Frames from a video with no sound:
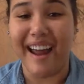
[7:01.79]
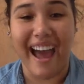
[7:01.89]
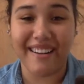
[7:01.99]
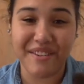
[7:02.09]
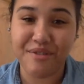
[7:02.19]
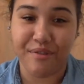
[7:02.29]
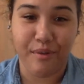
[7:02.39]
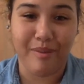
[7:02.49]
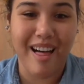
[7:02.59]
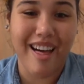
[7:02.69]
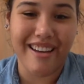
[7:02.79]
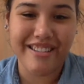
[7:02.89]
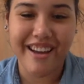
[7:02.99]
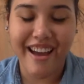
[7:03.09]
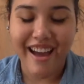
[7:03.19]
I don't use it for
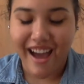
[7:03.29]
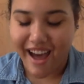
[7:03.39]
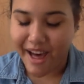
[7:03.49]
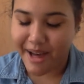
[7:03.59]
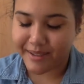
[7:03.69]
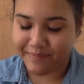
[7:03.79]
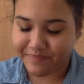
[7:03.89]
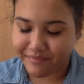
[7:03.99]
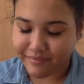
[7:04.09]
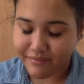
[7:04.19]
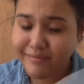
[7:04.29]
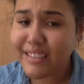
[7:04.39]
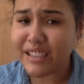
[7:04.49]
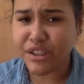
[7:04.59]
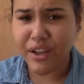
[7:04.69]
blush.
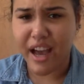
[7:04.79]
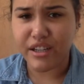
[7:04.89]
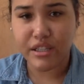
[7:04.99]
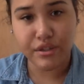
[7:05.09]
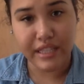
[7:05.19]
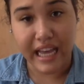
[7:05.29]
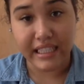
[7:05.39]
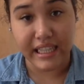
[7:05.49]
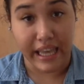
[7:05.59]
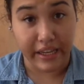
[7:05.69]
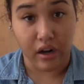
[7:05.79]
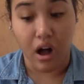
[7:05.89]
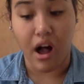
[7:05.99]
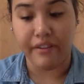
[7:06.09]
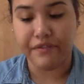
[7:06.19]
So yeah, I just use that to take it
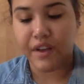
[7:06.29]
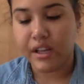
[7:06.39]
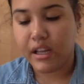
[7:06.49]
off.